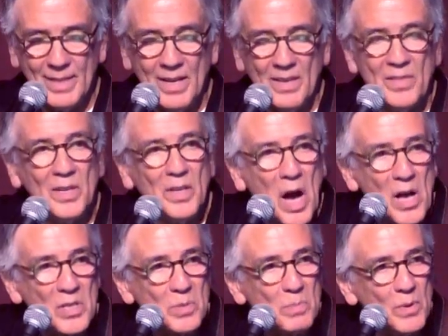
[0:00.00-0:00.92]
The
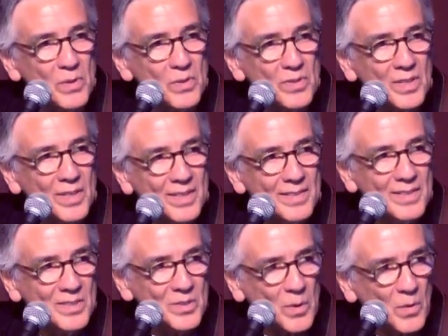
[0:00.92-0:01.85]
gospels, the
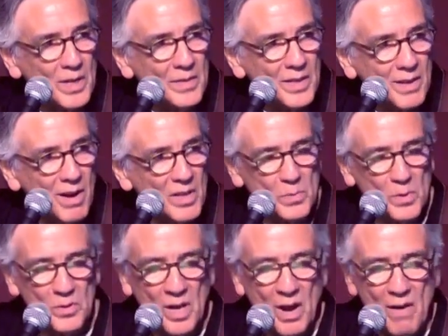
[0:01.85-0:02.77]
story in the
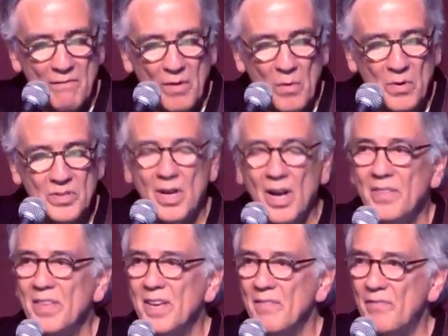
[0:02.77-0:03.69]
gospels, focus on
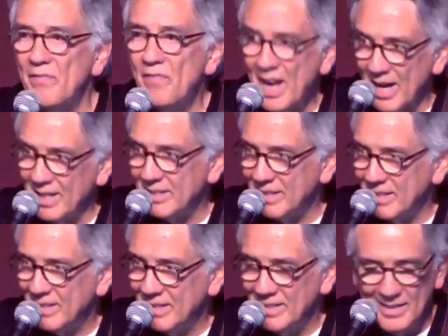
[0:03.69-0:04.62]
the effect
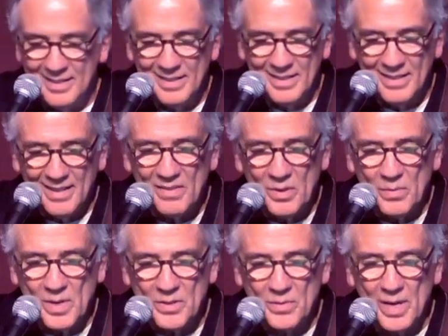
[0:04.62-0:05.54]
of the
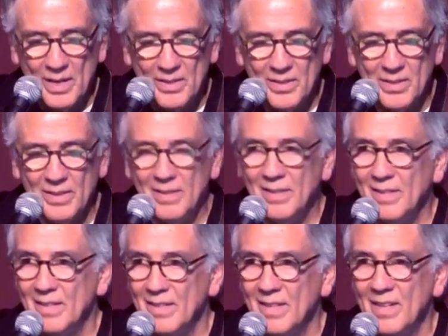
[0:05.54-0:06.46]
resurrection.
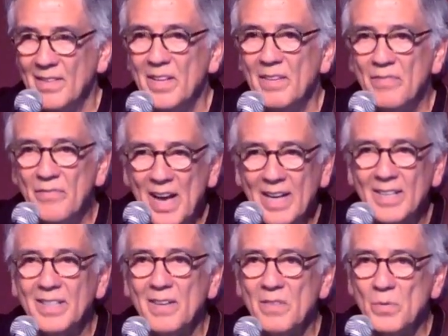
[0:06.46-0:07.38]
The
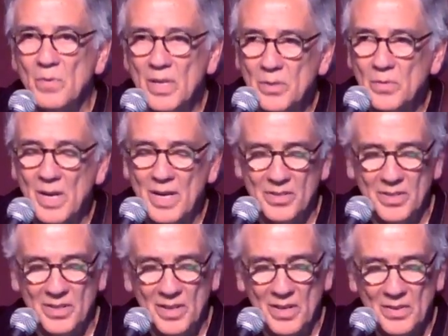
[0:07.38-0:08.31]
effect of the
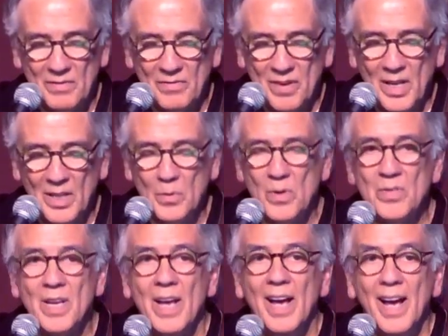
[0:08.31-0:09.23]
resurrection on the followers
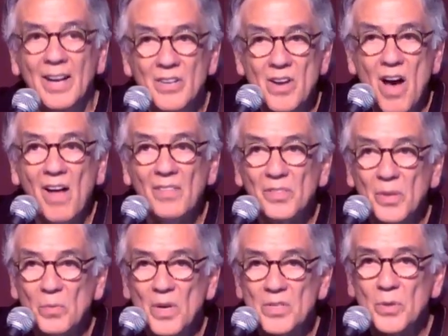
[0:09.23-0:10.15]
and not the
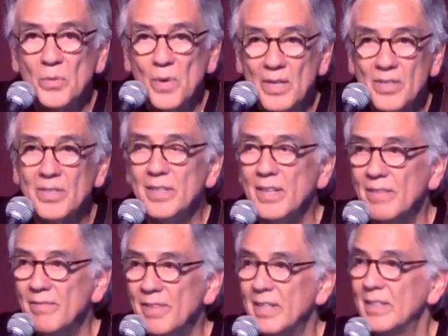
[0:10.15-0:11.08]
resurrection
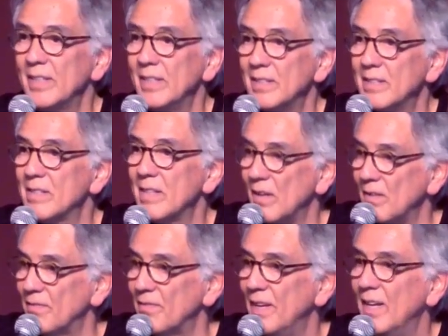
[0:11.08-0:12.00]
event
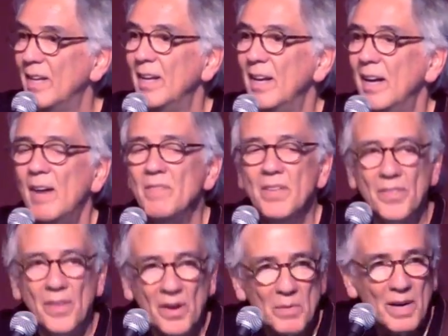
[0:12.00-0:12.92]
itself. Have you
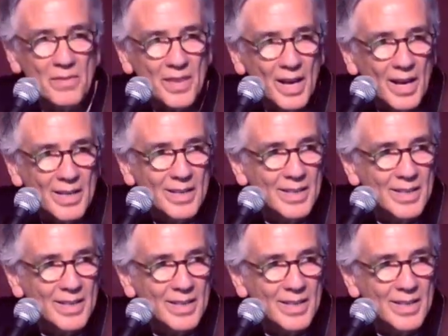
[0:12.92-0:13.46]
thought about that?